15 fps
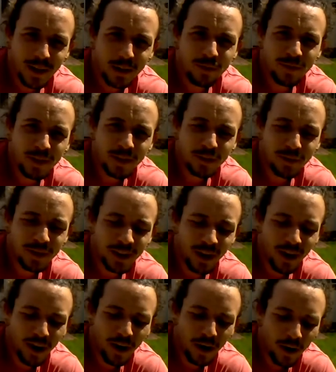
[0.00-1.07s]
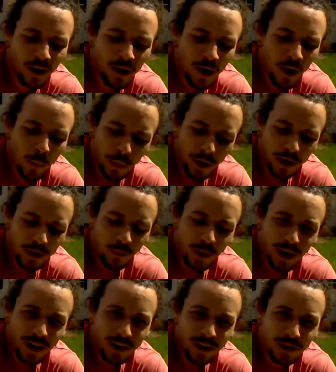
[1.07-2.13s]
this feels really hard, but you're
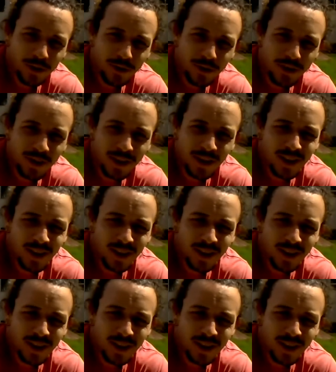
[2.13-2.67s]
wearing shoes,